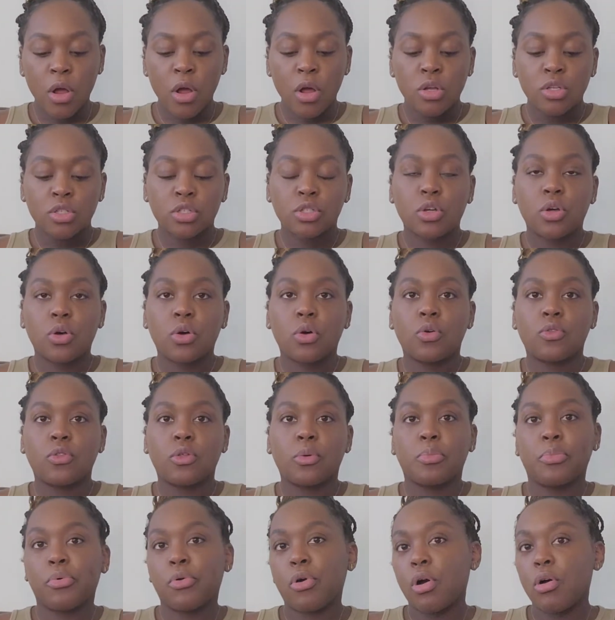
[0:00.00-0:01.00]
So the
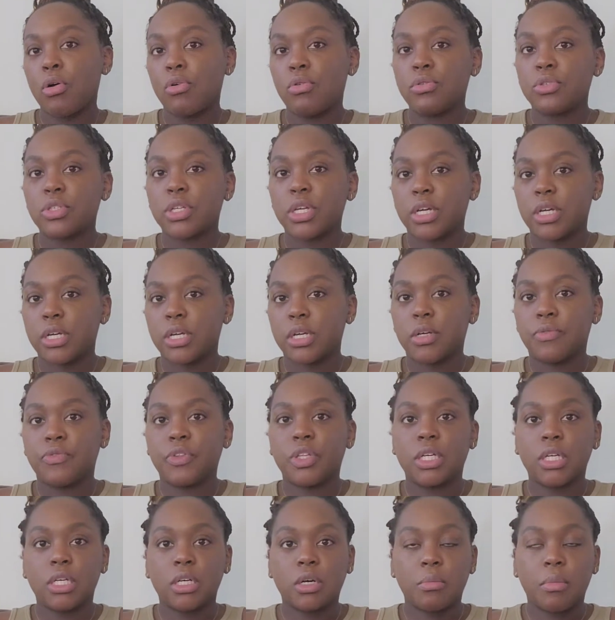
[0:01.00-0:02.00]
pros of
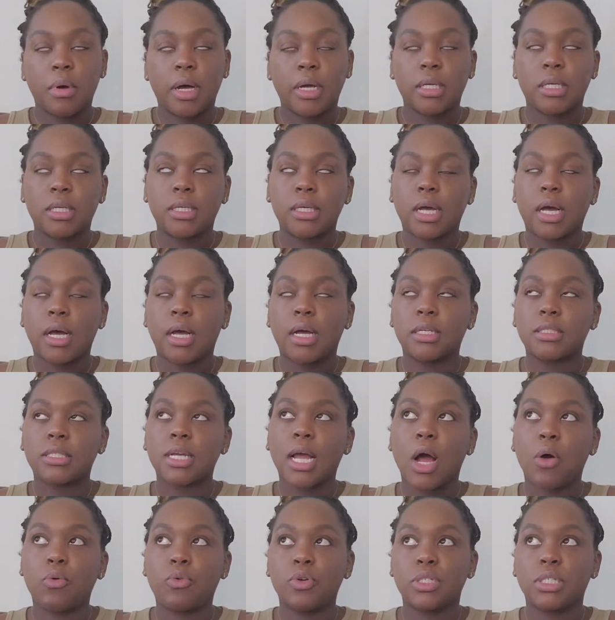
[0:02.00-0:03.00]
the Il Makiage,
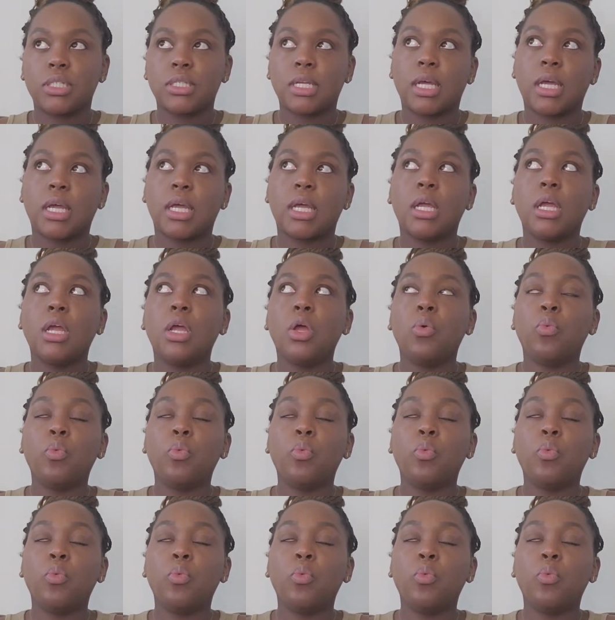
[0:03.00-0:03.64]
I would say,